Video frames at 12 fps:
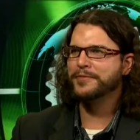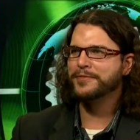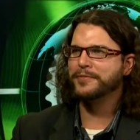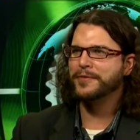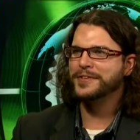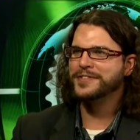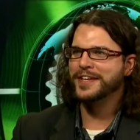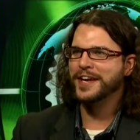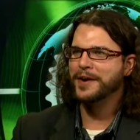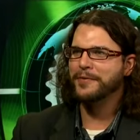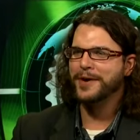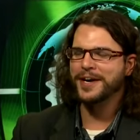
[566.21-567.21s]
It was the first
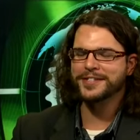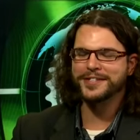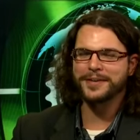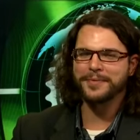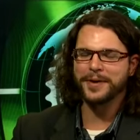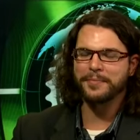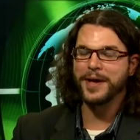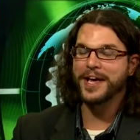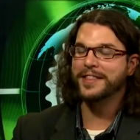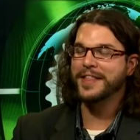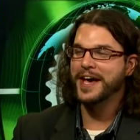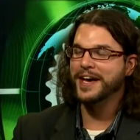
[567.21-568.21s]
thing I watched, and I'm like,
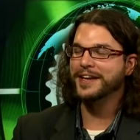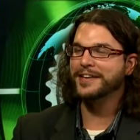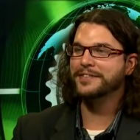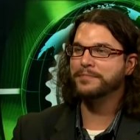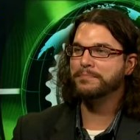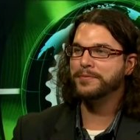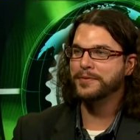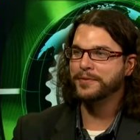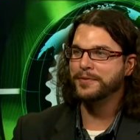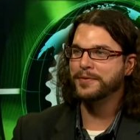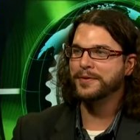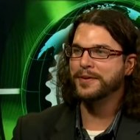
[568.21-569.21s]
man, that is
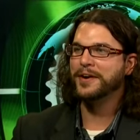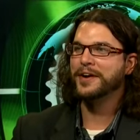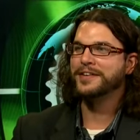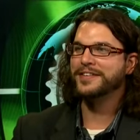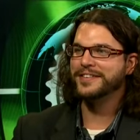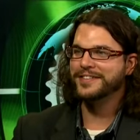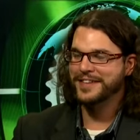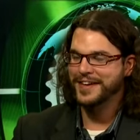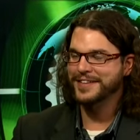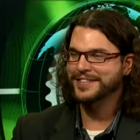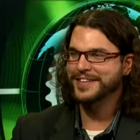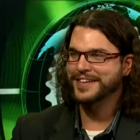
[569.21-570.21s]
pure
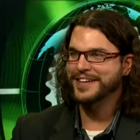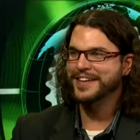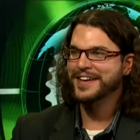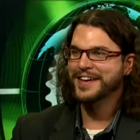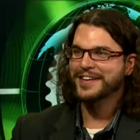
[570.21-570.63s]
disgusting.